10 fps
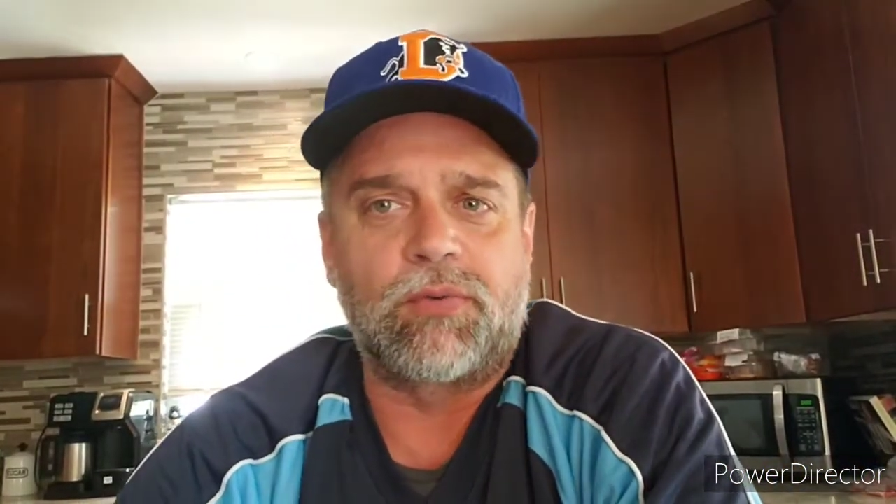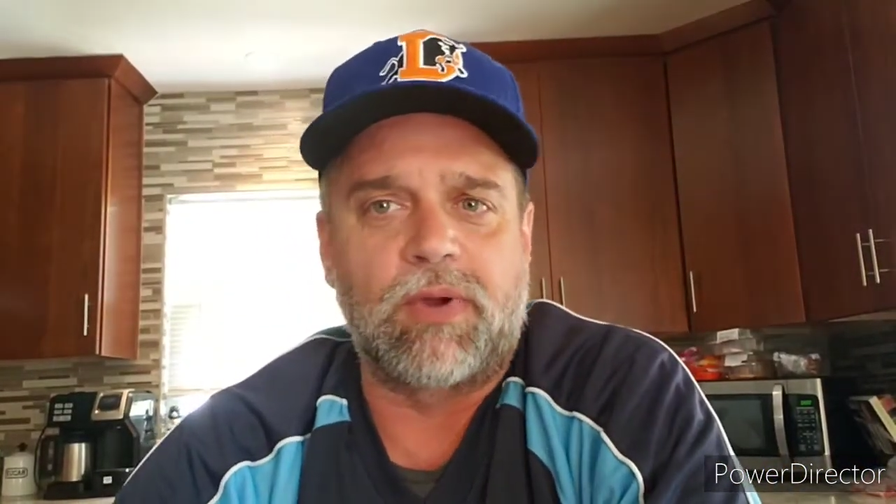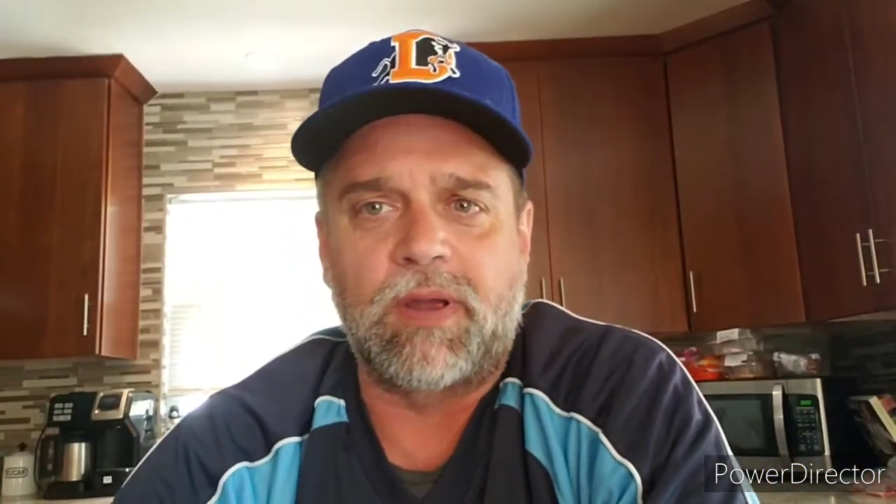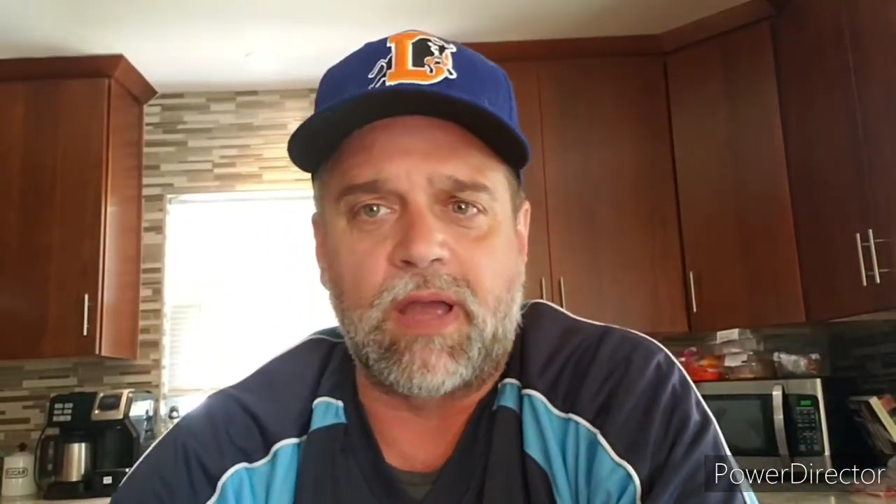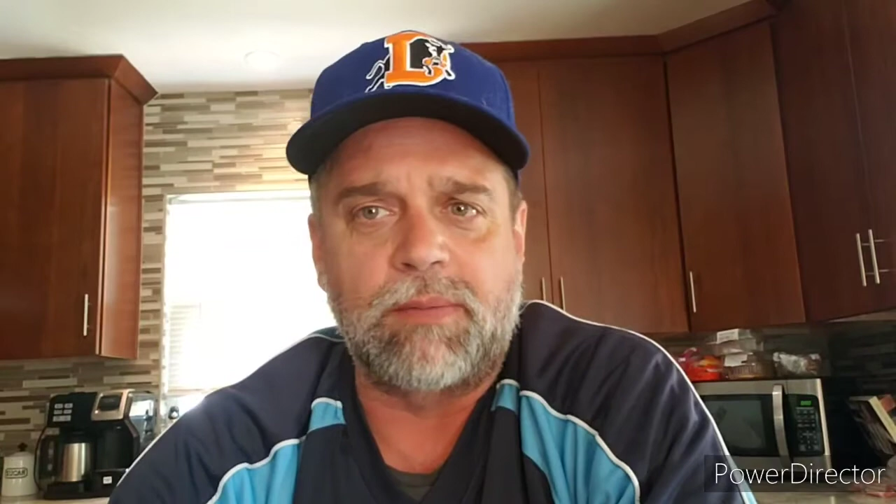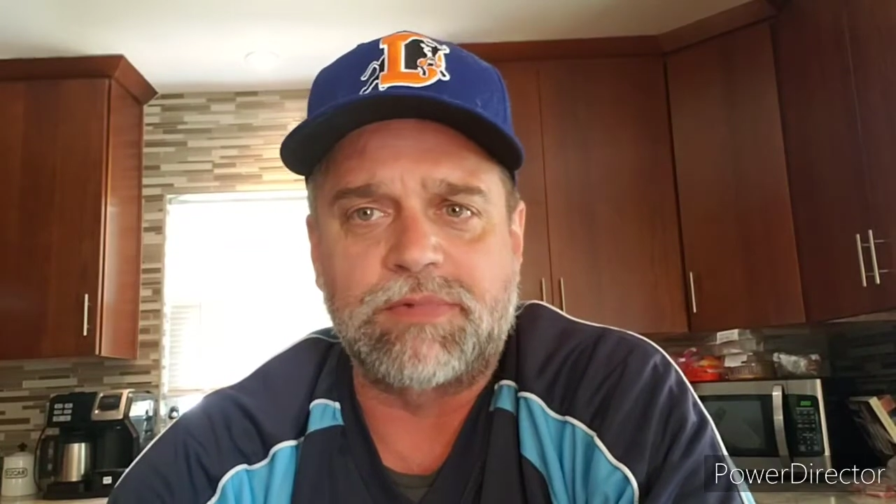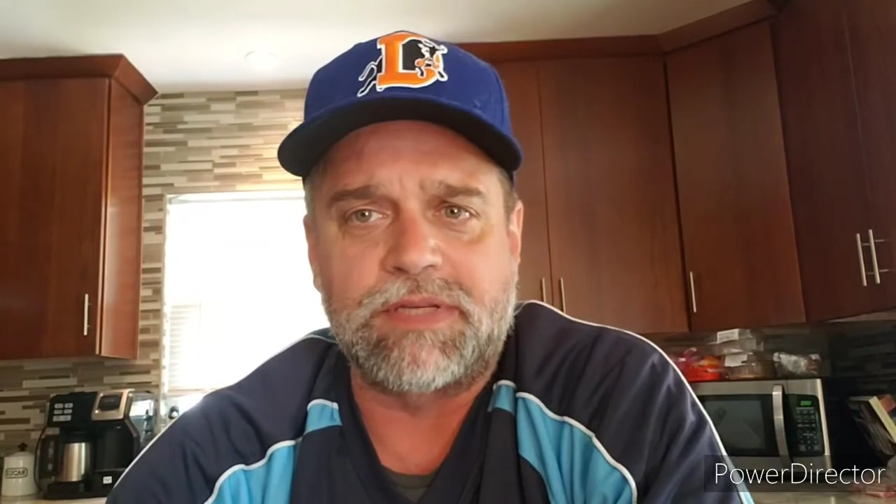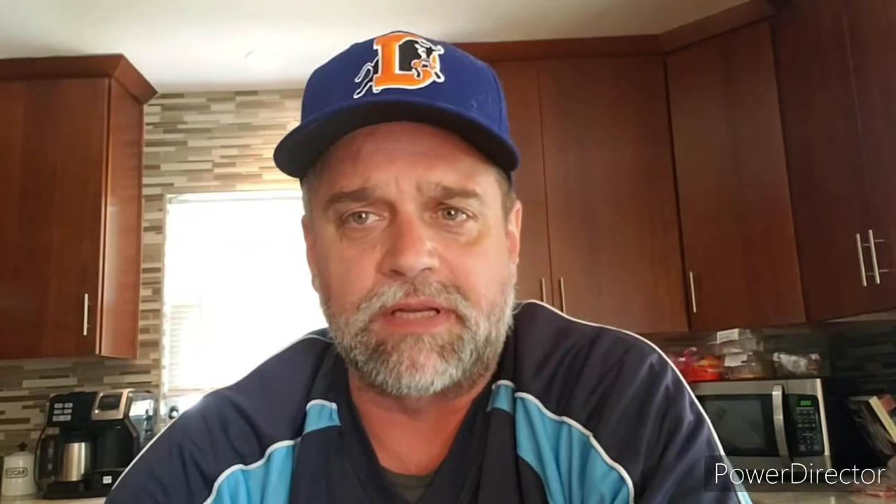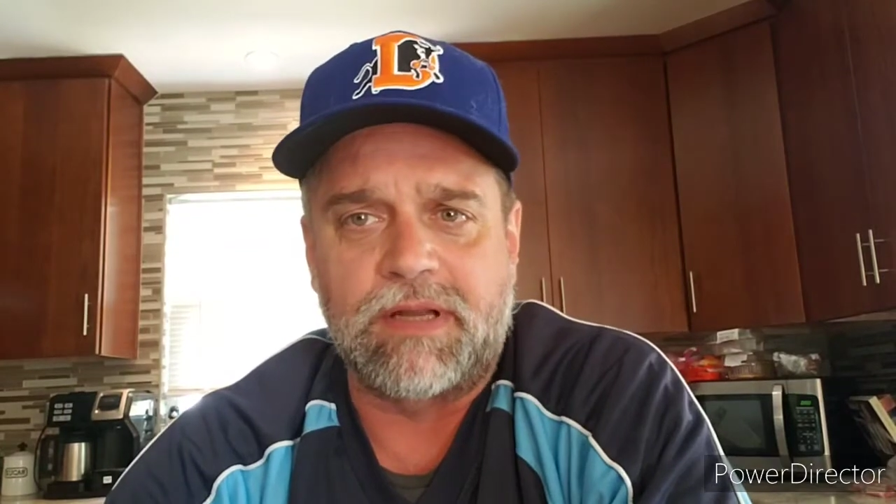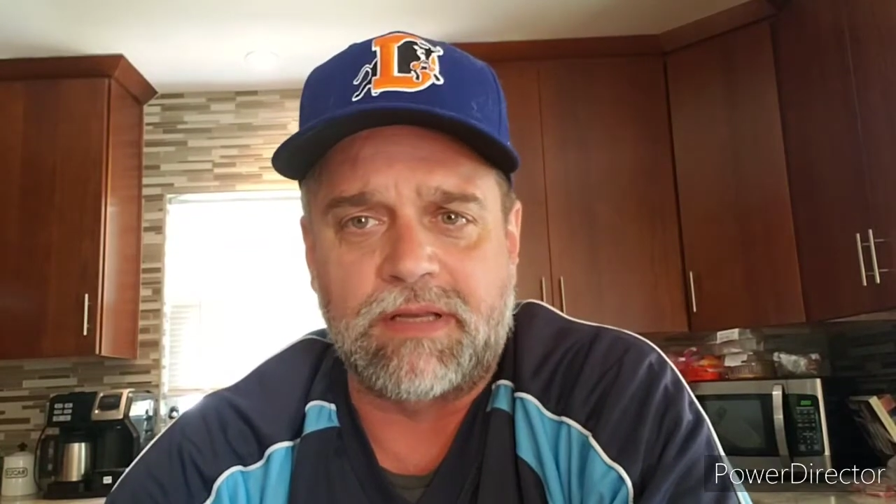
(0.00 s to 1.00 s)
the way
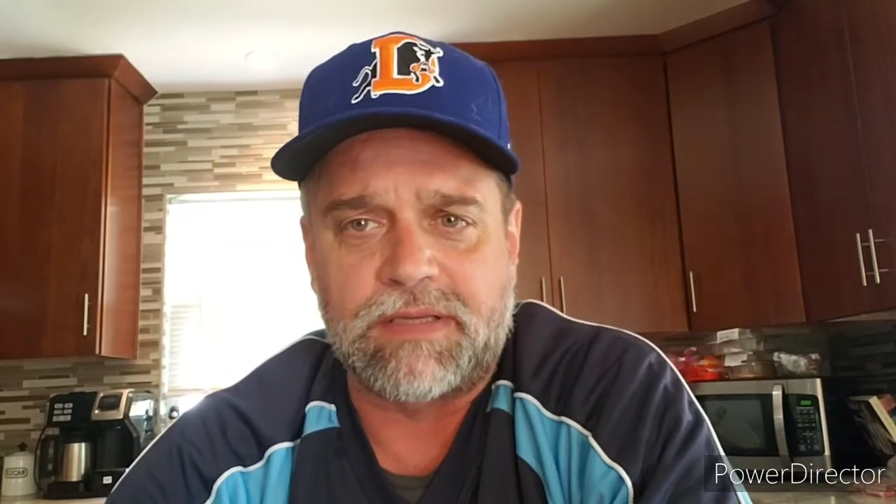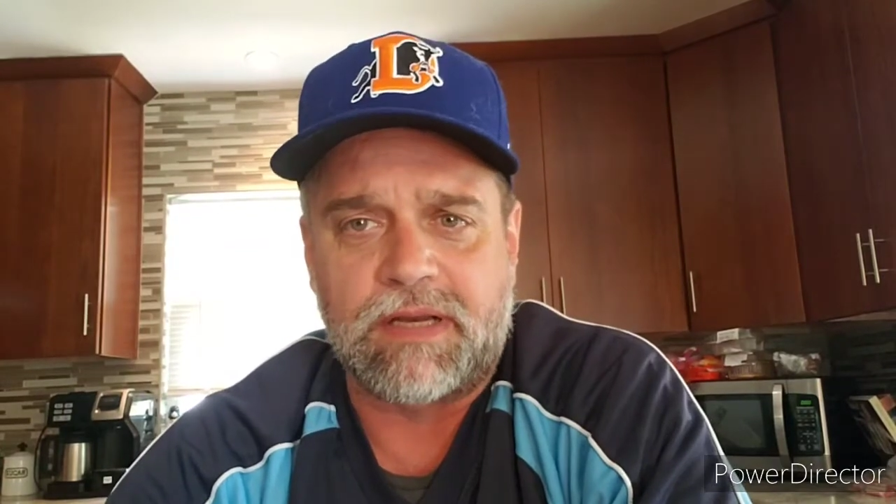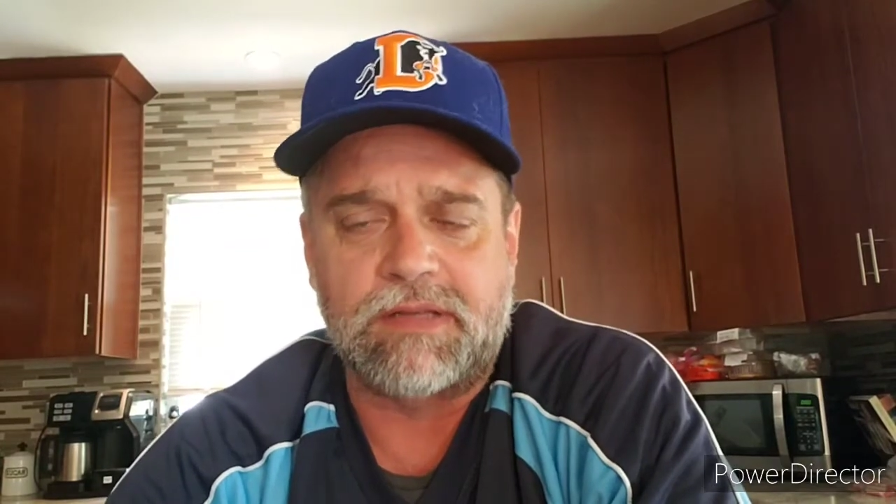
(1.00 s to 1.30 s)
MC does it.